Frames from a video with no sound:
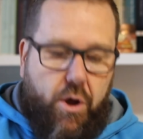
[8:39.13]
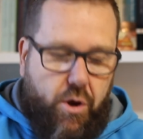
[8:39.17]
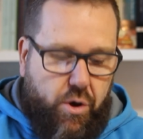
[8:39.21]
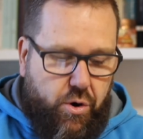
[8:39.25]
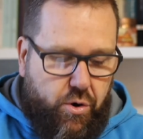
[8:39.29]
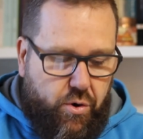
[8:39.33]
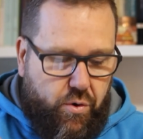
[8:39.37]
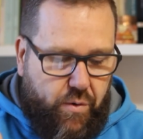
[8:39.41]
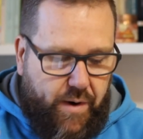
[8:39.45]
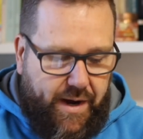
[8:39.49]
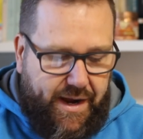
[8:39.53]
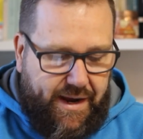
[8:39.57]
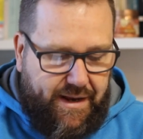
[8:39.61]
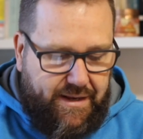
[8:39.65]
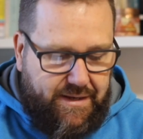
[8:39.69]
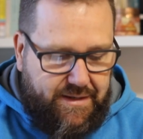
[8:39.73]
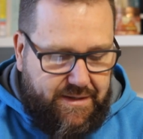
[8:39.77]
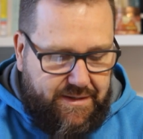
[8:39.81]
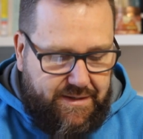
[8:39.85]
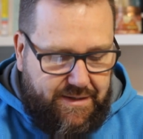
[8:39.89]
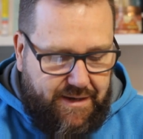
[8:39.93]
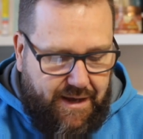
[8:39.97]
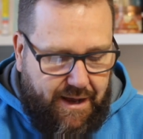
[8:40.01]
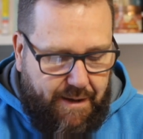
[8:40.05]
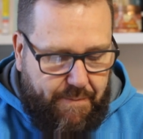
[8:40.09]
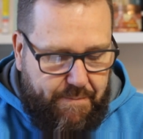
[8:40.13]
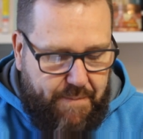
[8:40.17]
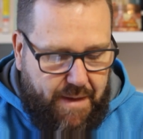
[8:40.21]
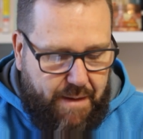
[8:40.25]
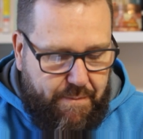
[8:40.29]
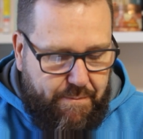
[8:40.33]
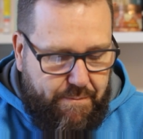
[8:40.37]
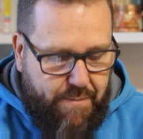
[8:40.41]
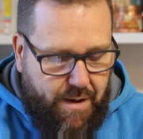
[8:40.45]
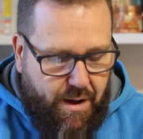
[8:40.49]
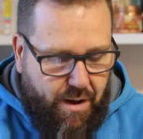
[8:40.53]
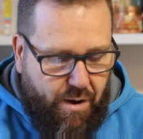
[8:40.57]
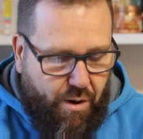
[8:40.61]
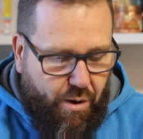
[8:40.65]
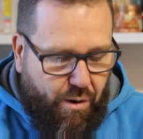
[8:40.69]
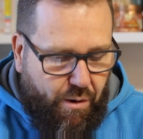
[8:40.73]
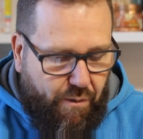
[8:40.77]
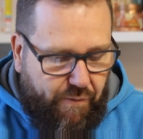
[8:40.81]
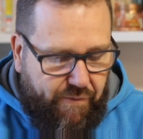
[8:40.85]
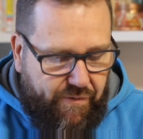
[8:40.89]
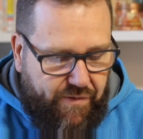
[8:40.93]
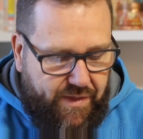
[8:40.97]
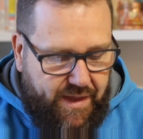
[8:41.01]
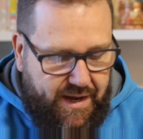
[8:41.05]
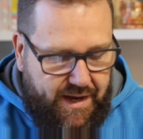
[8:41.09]
who is a member
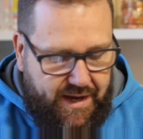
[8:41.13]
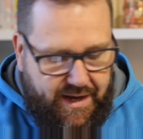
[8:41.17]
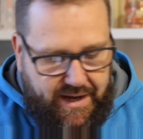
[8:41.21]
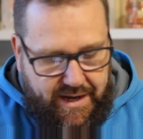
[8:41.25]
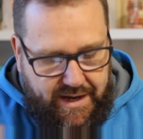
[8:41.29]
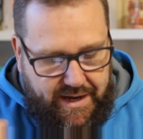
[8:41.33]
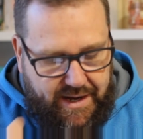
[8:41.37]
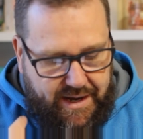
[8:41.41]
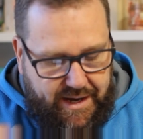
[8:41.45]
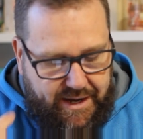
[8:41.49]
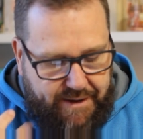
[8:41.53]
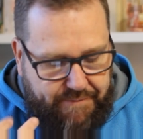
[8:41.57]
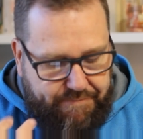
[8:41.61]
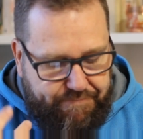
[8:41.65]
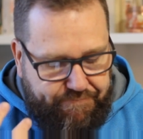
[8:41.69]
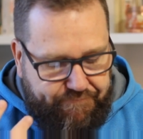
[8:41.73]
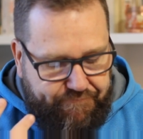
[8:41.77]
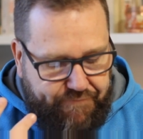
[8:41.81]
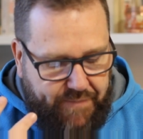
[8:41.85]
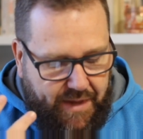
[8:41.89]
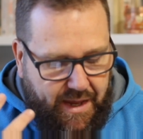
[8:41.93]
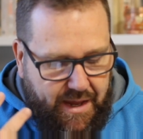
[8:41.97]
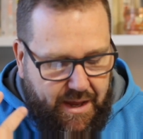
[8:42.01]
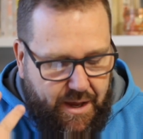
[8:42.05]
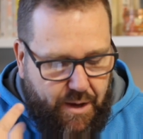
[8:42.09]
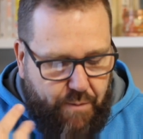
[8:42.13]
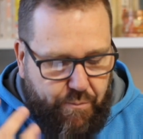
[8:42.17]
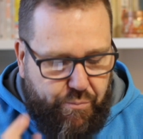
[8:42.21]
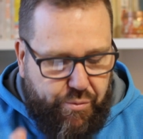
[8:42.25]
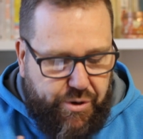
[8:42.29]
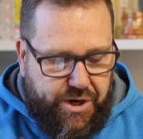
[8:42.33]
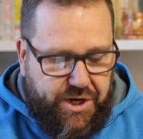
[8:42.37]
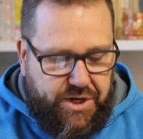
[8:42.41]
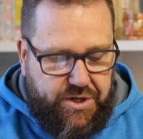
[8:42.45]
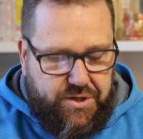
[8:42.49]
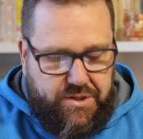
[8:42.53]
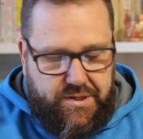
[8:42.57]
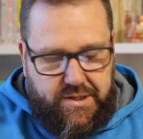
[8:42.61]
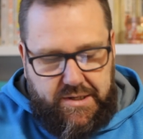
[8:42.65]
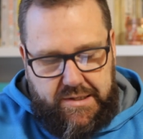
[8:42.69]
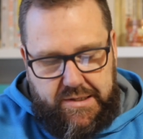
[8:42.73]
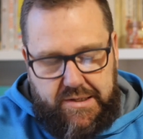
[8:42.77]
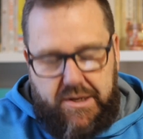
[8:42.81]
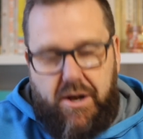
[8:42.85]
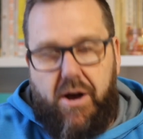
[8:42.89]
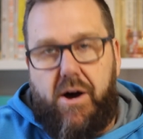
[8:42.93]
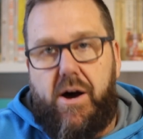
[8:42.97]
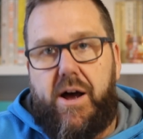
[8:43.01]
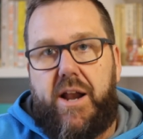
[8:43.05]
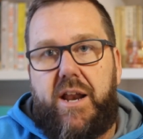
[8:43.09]
of the British
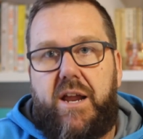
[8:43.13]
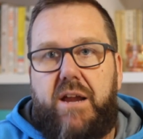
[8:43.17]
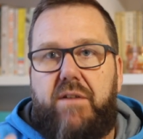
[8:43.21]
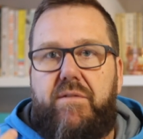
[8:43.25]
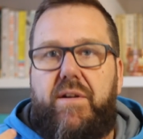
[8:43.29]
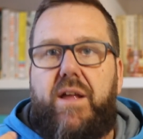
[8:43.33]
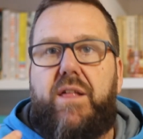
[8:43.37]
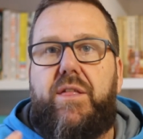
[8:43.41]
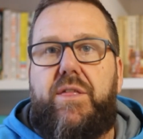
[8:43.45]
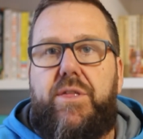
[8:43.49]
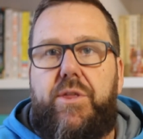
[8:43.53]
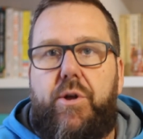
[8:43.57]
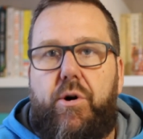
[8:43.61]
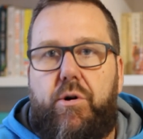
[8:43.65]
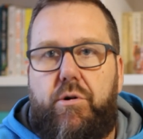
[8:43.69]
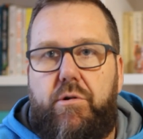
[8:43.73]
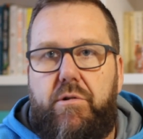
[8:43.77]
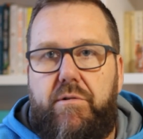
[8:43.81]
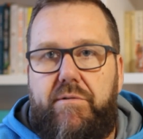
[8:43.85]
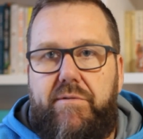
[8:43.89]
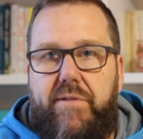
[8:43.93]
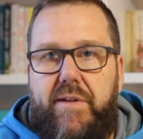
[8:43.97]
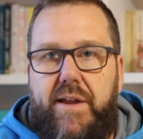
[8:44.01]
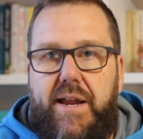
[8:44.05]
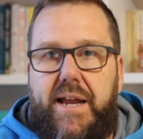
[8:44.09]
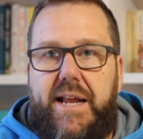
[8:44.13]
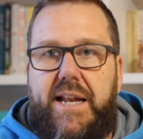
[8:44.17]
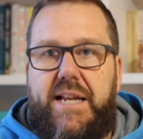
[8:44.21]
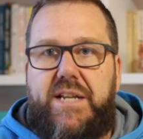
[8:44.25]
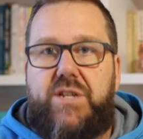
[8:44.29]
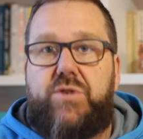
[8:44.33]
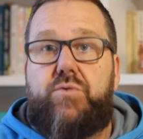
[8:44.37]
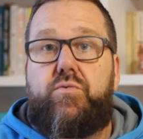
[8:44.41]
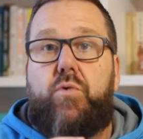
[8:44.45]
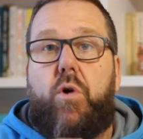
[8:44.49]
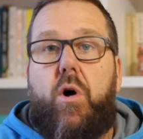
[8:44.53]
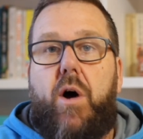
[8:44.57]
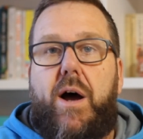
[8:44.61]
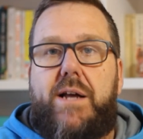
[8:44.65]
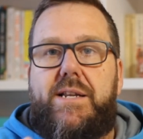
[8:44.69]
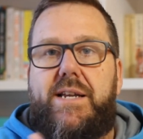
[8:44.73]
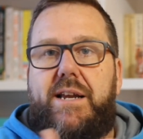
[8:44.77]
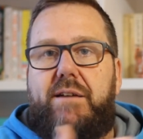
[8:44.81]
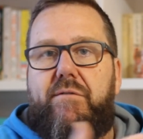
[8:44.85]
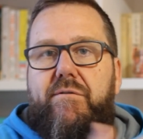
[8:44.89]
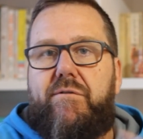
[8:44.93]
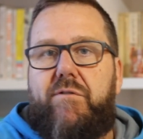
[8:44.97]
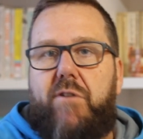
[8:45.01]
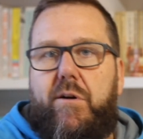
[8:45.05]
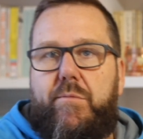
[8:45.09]
Society of Ethnography, and he's
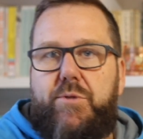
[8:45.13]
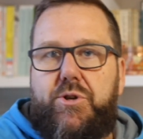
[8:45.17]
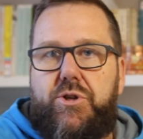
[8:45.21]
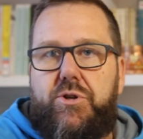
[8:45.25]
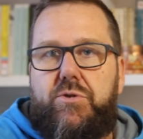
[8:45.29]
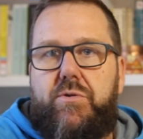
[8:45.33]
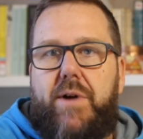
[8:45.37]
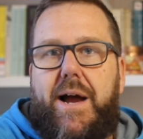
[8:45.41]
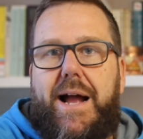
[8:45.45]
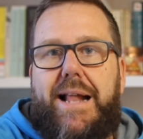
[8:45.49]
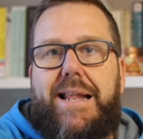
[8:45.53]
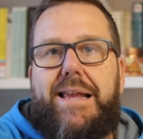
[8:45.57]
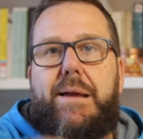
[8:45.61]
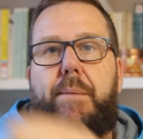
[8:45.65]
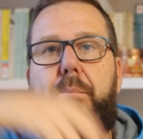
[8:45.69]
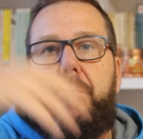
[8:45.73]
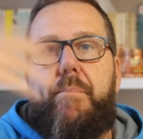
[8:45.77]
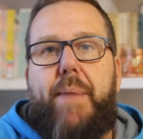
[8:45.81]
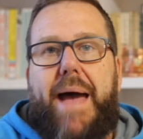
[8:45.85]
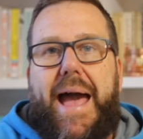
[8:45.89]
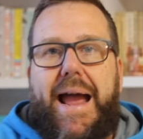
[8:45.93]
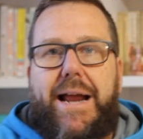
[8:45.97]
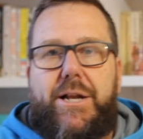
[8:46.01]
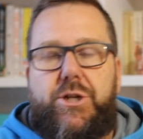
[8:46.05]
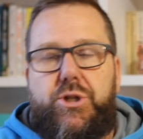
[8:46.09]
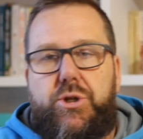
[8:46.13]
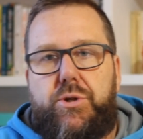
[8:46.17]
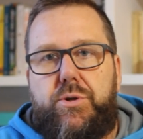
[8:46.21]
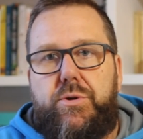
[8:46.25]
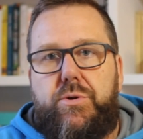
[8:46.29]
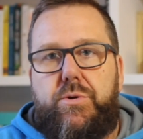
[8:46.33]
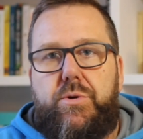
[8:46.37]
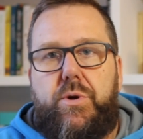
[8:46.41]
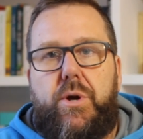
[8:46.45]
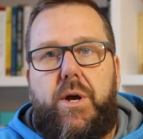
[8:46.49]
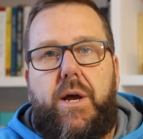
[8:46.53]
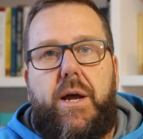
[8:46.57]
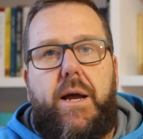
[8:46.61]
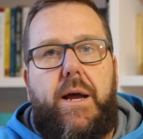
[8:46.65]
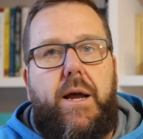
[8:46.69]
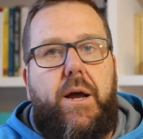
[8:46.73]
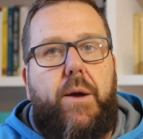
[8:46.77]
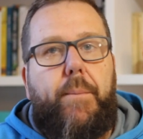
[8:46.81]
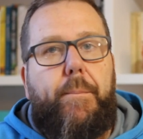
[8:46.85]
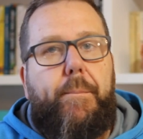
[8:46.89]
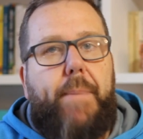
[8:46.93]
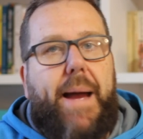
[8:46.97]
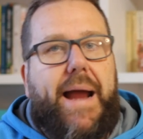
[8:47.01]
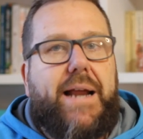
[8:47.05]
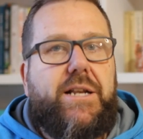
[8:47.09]
writing from Australia back
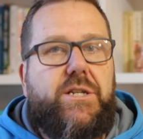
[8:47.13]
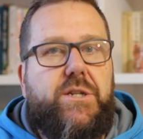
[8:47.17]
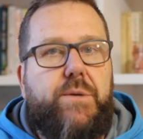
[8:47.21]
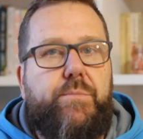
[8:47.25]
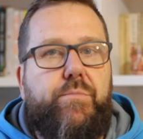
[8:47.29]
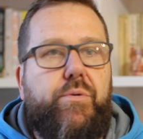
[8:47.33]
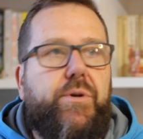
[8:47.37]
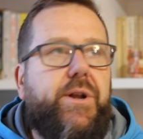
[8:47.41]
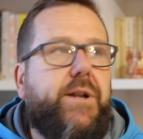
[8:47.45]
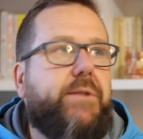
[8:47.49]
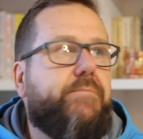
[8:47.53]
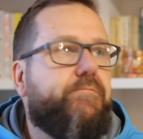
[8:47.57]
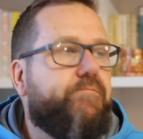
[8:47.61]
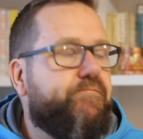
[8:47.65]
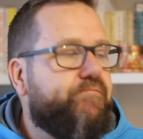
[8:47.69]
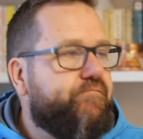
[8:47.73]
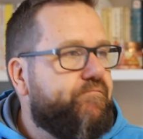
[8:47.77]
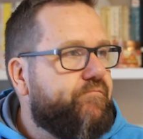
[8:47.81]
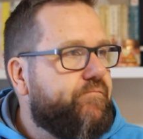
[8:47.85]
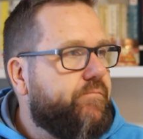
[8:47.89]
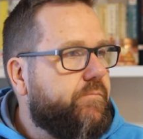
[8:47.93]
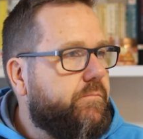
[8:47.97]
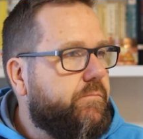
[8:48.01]
to Britain